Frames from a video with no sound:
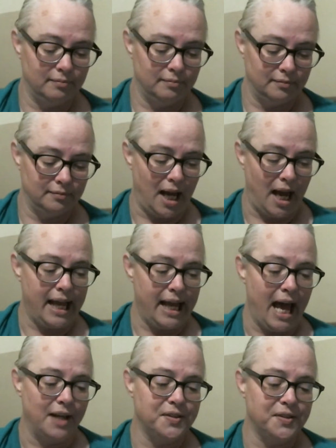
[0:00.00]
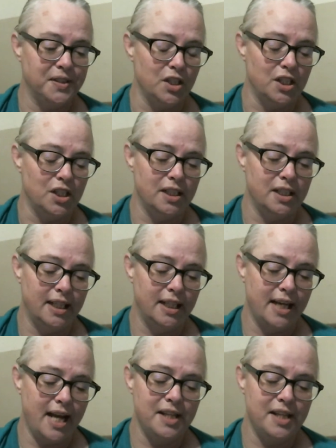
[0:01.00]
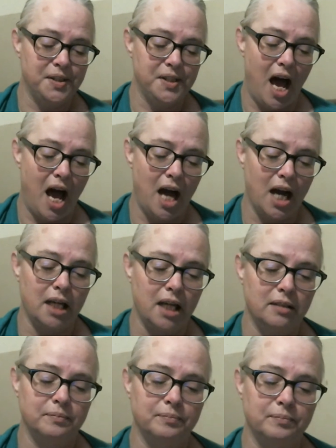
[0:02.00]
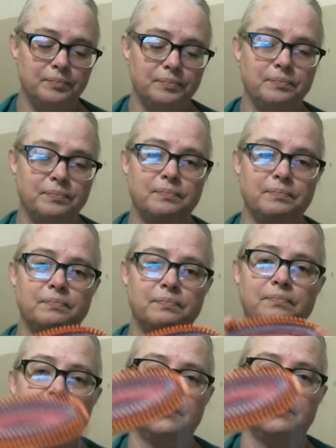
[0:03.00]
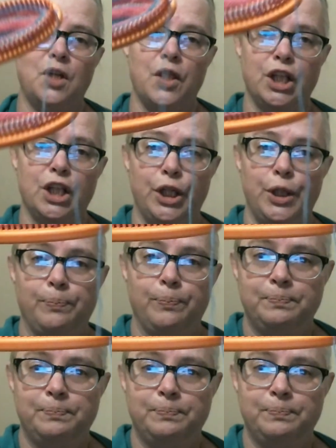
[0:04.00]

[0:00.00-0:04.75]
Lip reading: I casted on a sock on the loom.